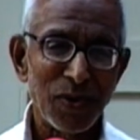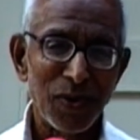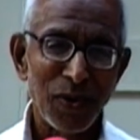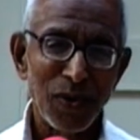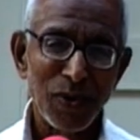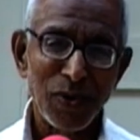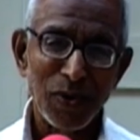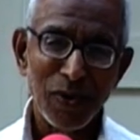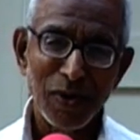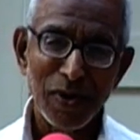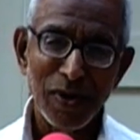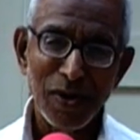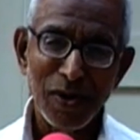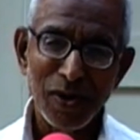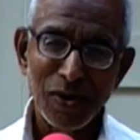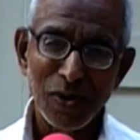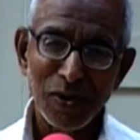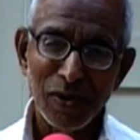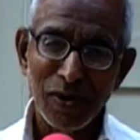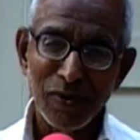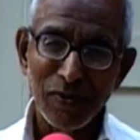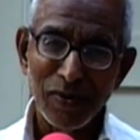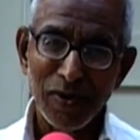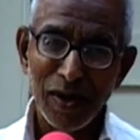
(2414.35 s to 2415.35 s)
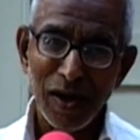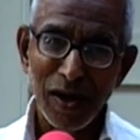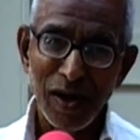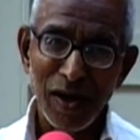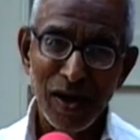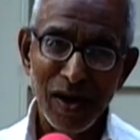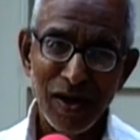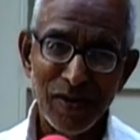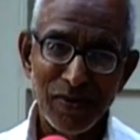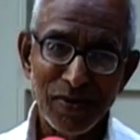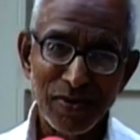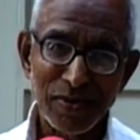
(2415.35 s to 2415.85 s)
look into the
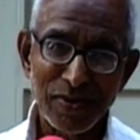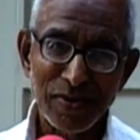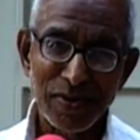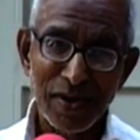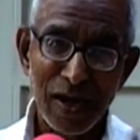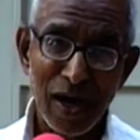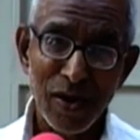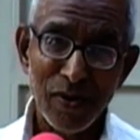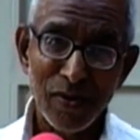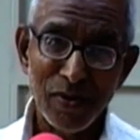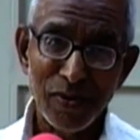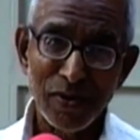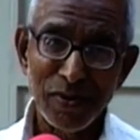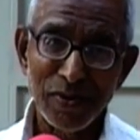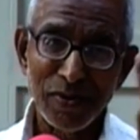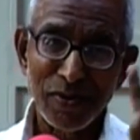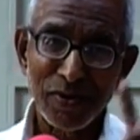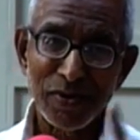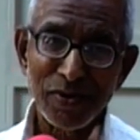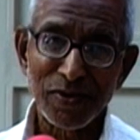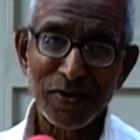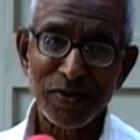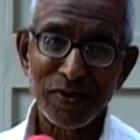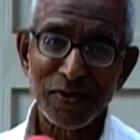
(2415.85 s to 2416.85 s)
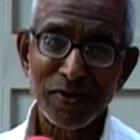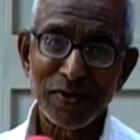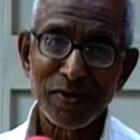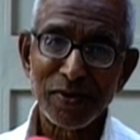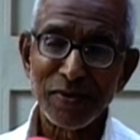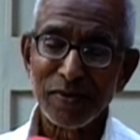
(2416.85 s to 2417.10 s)
world of sounds.